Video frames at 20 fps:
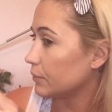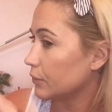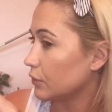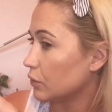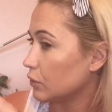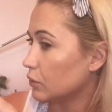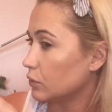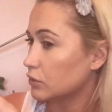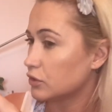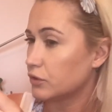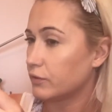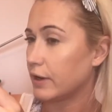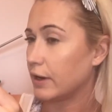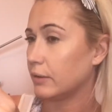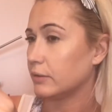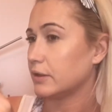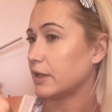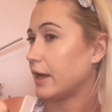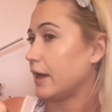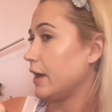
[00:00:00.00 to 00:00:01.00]
pores
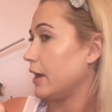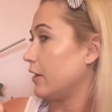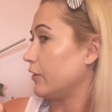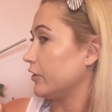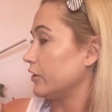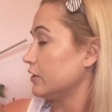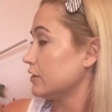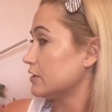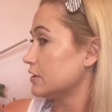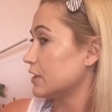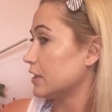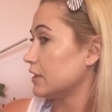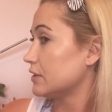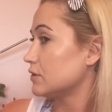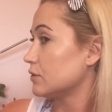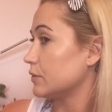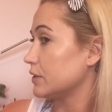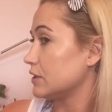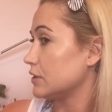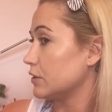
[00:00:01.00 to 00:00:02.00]
around that area, so that's
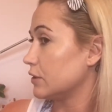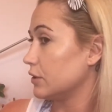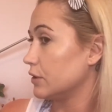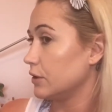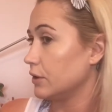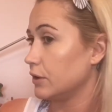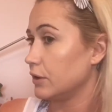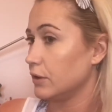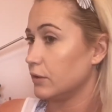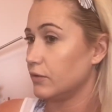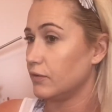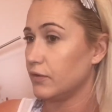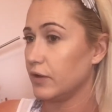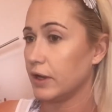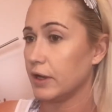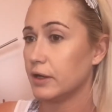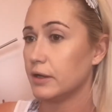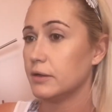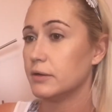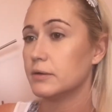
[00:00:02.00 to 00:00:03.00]
always a good
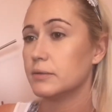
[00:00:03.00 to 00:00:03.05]
thing.